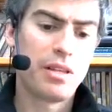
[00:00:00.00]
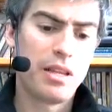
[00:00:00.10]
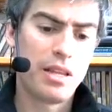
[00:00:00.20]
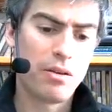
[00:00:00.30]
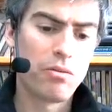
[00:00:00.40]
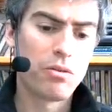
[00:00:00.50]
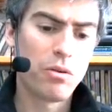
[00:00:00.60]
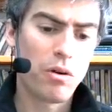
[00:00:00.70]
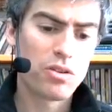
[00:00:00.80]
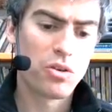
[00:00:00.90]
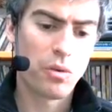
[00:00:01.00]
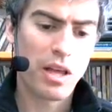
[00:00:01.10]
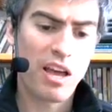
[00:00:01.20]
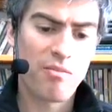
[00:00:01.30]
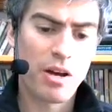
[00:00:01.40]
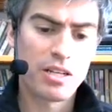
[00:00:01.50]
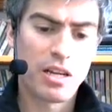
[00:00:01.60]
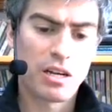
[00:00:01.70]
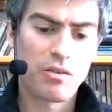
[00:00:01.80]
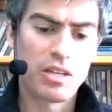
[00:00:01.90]
then you also will have
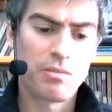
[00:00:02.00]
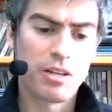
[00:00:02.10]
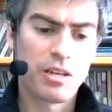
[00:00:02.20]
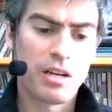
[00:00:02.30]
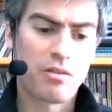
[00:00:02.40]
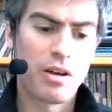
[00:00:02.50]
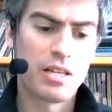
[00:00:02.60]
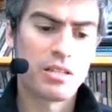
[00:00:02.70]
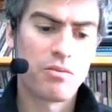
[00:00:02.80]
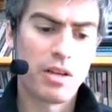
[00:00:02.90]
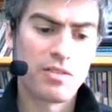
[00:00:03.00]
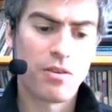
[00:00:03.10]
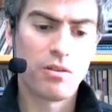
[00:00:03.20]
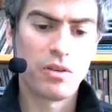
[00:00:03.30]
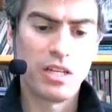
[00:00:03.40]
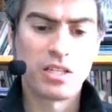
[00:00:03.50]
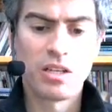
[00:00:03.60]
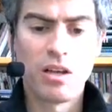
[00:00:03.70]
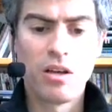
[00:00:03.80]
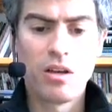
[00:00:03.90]
monotonic reads, monotonic writes, writes follow reads,
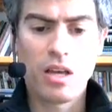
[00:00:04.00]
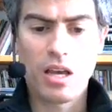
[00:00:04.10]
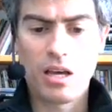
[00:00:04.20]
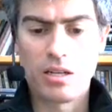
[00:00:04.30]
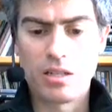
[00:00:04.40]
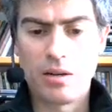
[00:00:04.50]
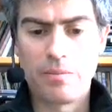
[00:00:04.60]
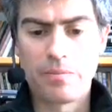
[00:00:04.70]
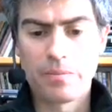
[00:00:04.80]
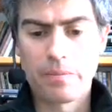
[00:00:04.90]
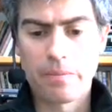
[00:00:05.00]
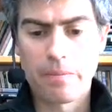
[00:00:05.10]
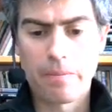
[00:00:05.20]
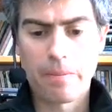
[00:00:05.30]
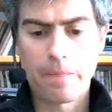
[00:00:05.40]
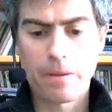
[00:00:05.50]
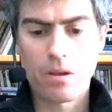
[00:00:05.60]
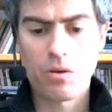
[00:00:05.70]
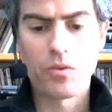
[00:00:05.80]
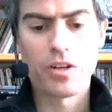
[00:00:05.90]
and
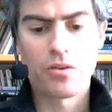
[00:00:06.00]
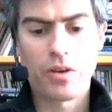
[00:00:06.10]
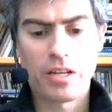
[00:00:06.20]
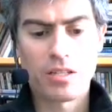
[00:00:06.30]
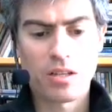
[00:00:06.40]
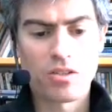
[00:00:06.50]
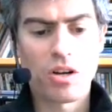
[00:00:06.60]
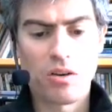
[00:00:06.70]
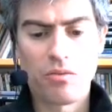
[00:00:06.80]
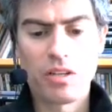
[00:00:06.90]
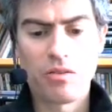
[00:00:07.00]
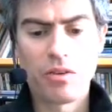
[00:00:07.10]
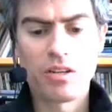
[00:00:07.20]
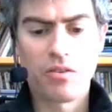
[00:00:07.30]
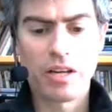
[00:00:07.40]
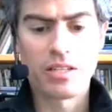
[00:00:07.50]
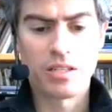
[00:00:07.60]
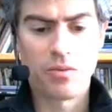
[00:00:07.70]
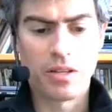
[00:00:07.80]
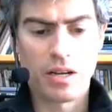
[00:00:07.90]
read your writes is
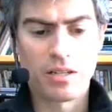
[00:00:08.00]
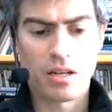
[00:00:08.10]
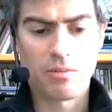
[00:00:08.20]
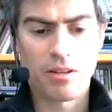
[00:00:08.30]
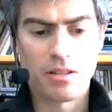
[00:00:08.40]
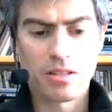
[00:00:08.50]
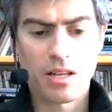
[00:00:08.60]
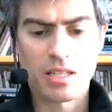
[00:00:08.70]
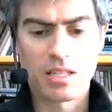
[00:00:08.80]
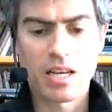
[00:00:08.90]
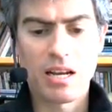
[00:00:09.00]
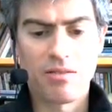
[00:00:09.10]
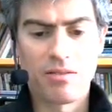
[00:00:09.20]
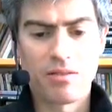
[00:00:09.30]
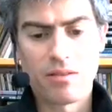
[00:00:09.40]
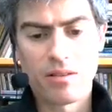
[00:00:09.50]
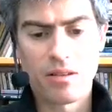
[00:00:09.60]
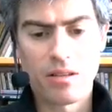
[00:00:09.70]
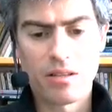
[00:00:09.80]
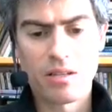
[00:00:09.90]
the one that I talked about in this class. It's kind of
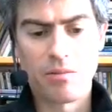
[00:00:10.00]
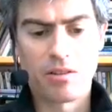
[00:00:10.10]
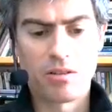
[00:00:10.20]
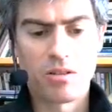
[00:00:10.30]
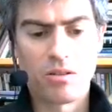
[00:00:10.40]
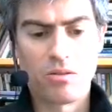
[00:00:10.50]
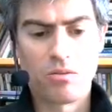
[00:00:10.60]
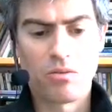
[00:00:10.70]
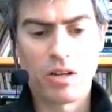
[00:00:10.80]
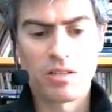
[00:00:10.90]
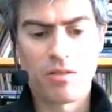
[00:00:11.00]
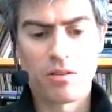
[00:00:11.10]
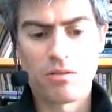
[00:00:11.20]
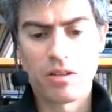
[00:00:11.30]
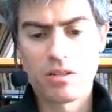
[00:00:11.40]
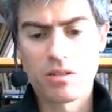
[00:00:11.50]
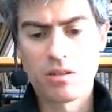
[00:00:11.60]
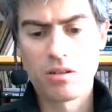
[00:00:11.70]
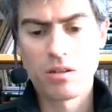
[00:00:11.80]
similar to writes follow reads.